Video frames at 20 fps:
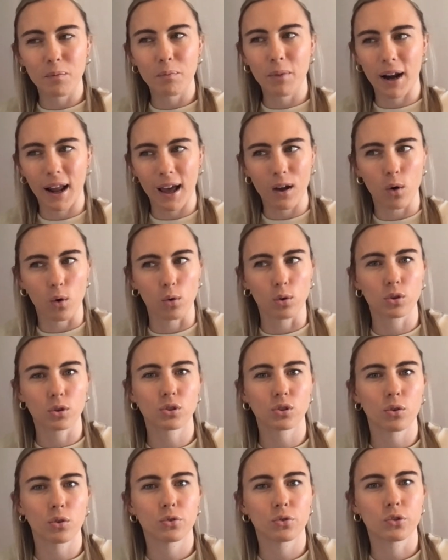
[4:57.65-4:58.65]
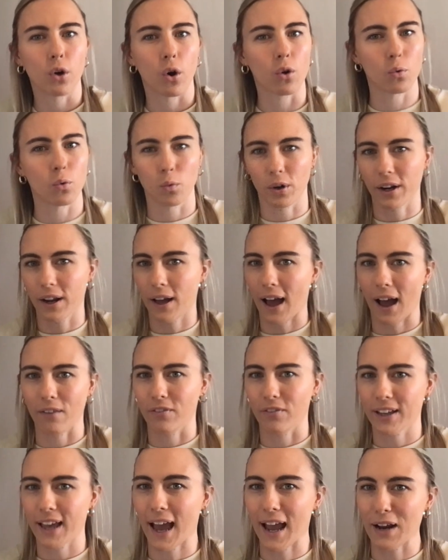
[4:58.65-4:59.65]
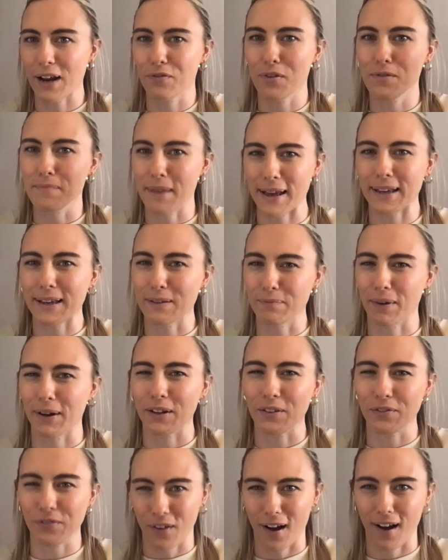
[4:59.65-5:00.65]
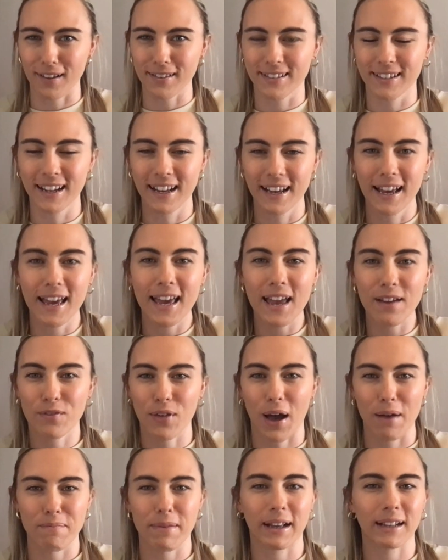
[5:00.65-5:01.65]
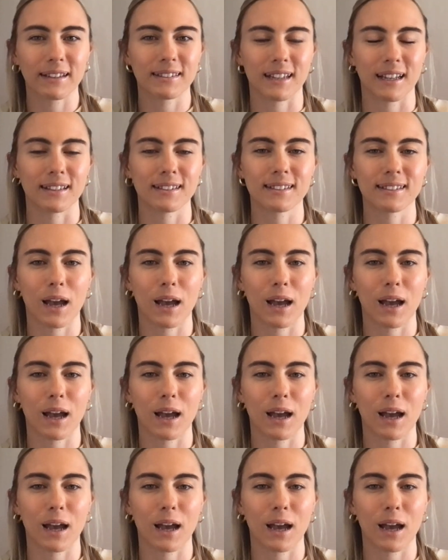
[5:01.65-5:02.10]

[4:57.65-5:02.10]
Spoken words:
but I also don't want to advocate for making money fast, if that makes sense.